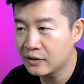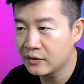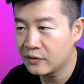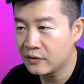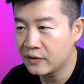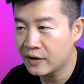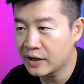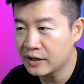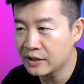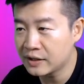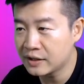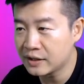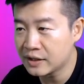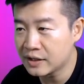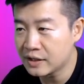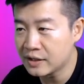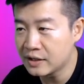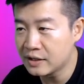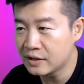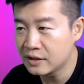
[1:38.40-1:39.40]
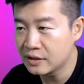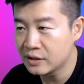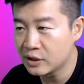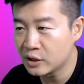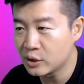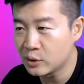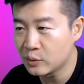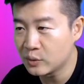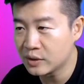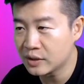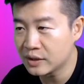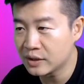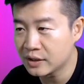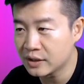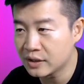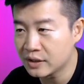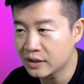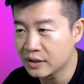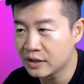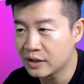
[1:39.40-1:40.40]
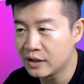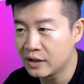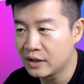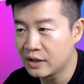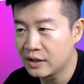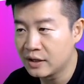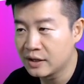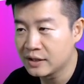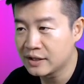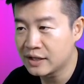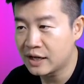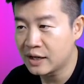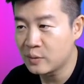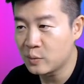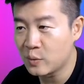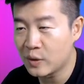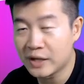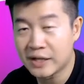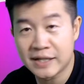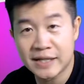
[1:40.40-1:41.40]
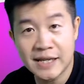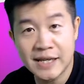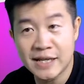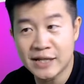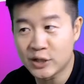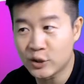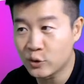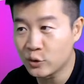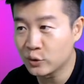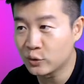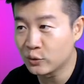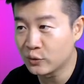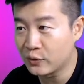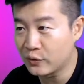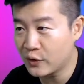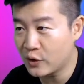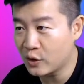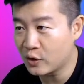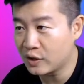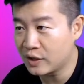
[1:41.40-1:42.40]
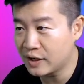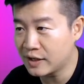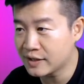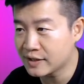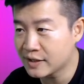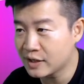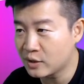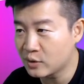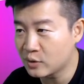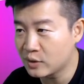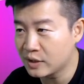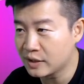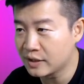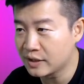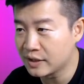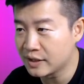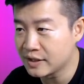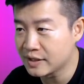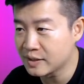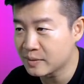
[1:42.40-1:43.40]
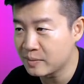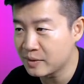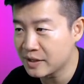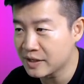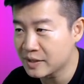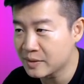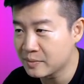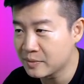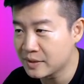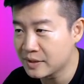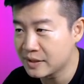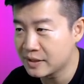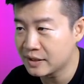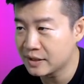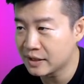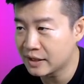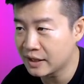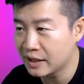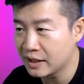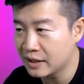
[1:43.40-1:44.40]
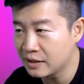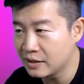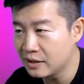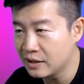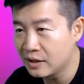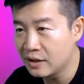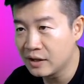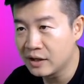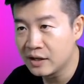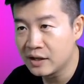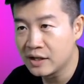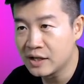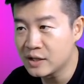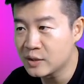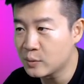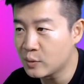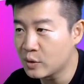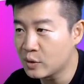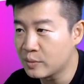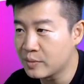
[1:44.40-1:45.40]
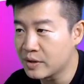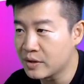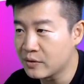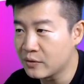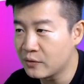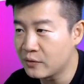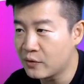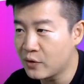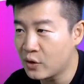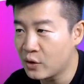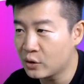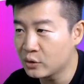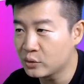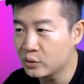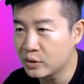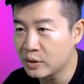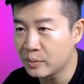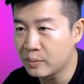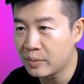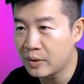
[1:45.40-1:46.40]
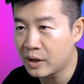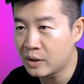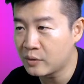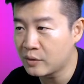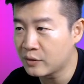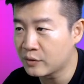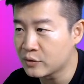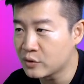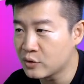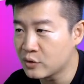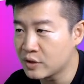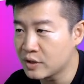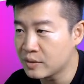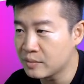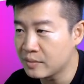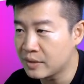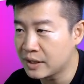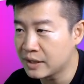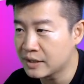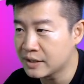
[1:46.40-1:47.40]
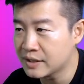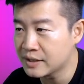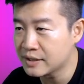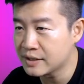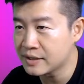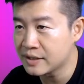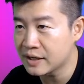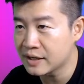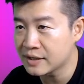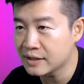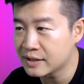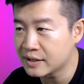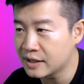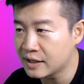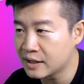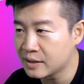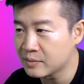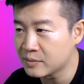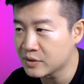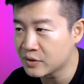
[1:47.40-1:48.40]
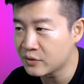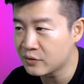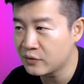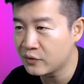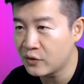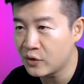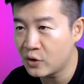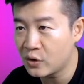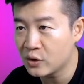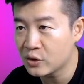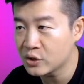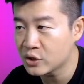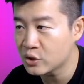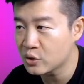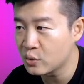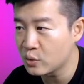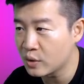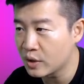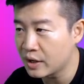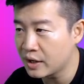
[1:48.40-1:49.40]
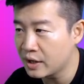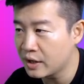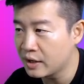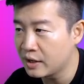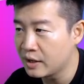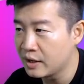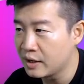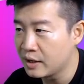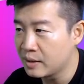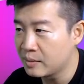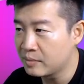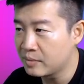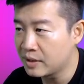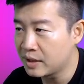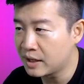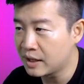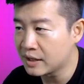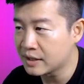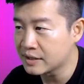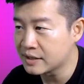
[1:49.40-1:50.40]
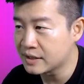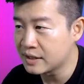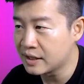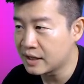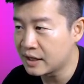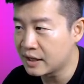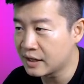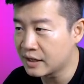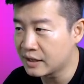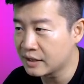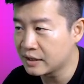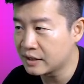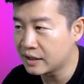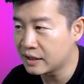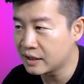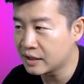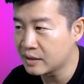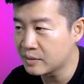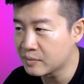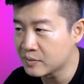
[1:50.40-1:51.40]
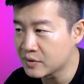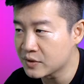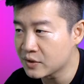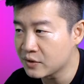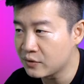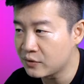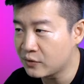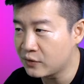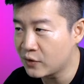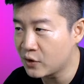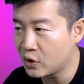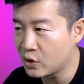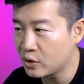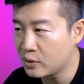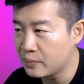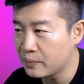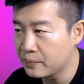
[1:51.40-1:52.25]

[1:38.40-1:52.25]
finally, during the time when t is equal to 4, let's calculate the displacement again. This will be 4 to the power of 3 minus 6 times 4 square plus 9 times 4.